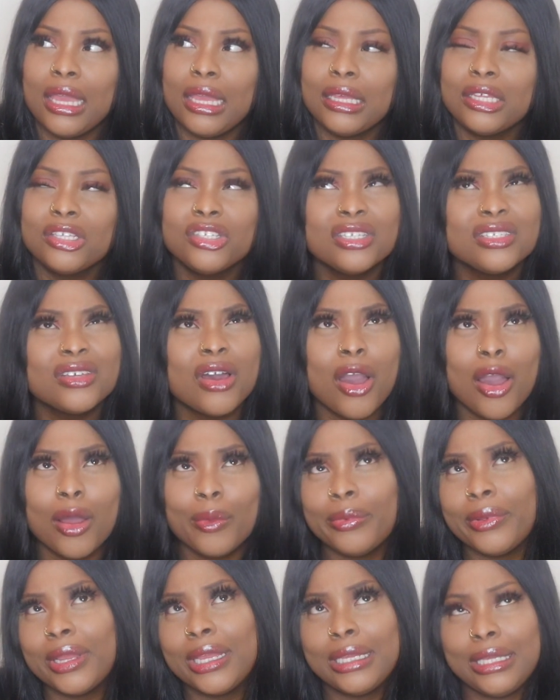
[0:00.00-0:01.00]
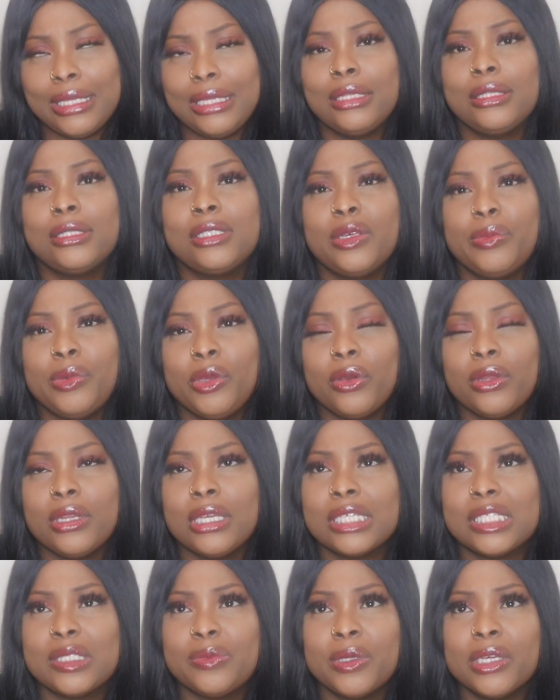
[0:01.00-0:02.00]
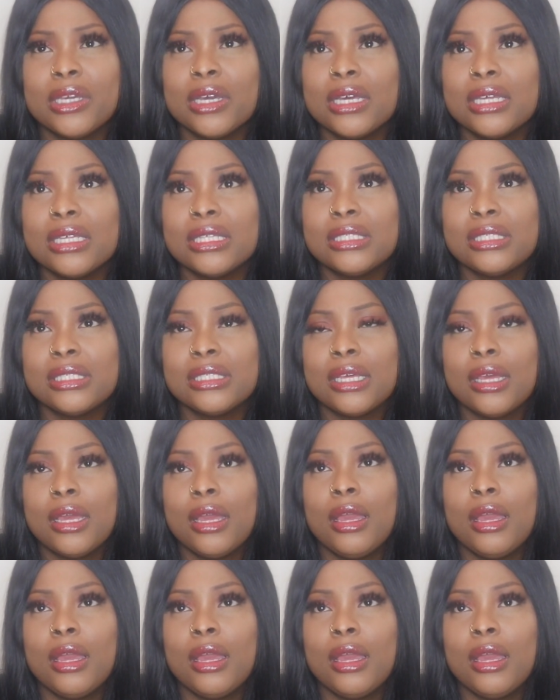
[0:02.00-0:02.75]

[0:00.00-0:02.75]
It's just heartbreaking, to be honest, because